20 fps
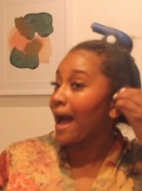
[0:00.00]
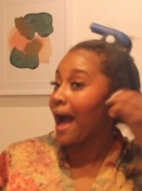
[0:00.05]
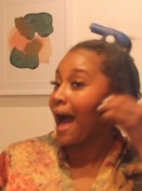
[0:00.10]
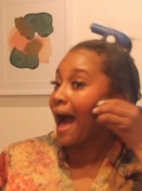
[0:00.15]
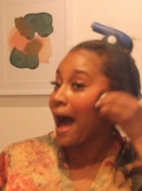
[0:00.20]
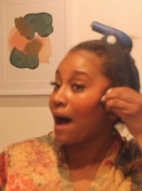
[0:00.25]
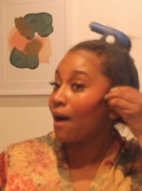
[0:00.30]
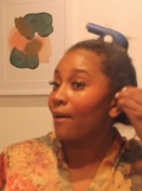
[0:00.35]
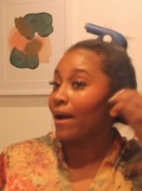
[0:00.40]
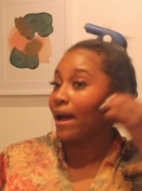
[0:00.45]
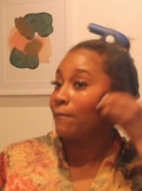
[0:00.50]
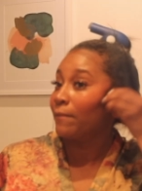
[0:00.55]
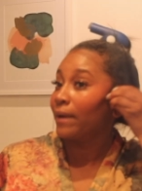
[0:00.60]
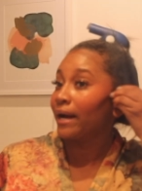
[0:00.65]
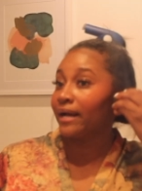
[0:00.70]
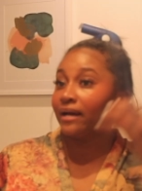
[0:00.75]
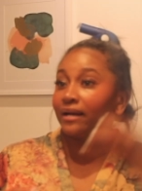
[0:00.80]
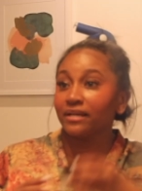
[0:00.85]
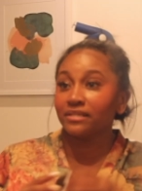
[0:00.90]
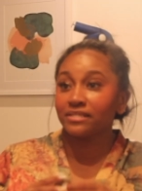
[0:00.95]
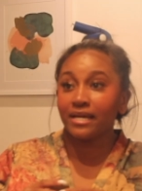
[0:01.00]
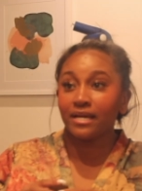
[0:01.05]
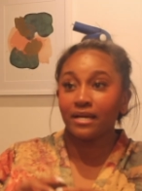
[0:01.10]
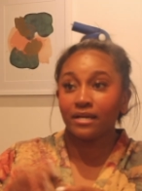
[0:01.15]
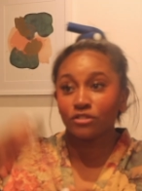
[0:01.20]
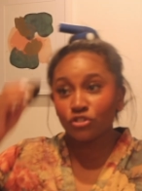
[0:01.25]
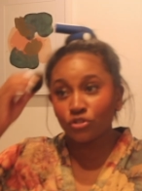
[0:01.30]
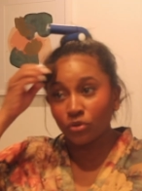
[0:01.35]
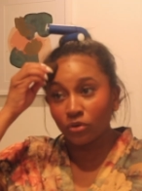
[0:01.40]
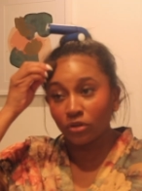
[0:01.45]
how am I gonna take
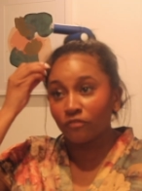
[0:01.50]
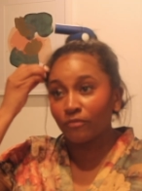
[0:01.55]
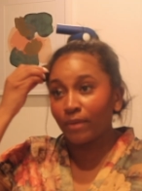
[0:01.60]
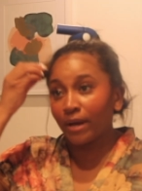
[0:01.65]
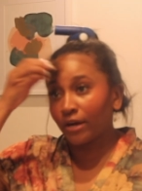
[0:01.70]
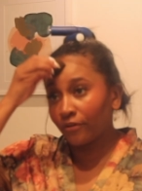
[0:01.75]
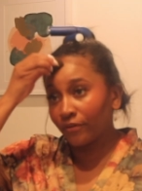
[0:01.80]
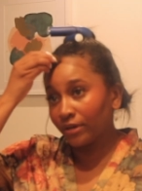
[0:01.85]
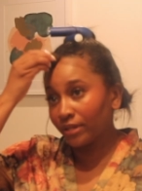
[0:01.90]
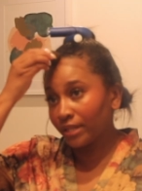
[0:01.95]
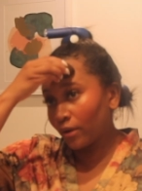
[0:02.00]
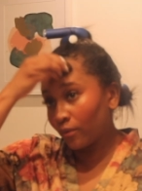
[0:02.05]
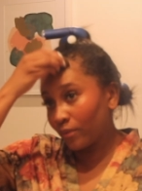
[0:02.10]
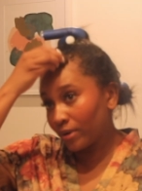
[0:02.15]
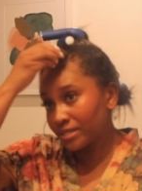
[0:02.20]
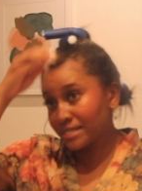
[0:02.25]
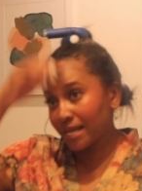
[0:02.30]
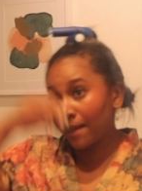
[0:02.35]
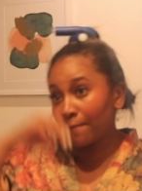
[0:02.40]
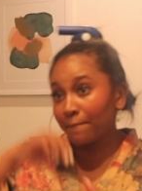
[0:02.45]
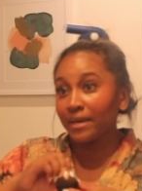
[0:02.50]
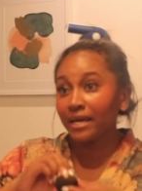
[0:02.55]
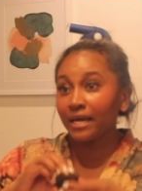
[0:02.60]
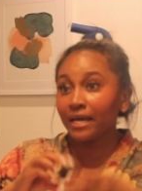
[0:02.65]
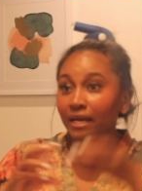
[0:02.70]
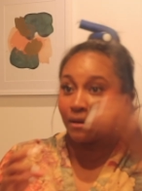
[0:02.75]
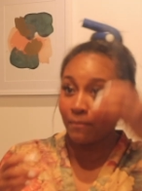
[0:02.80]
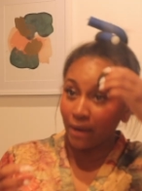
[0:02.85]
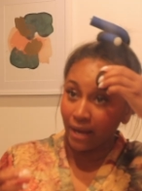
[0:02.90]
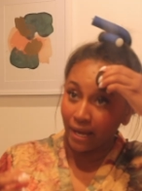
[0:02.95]
control of my career? Like, what does that
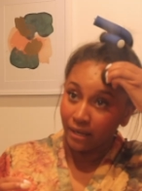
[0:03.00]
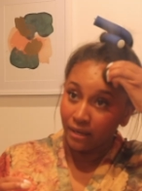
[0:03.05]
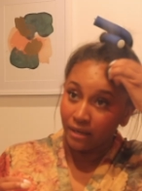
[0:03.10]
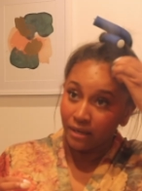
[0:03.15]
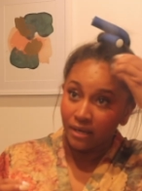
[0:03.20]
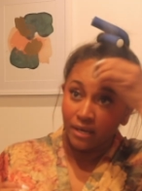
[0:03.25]
mean? Am I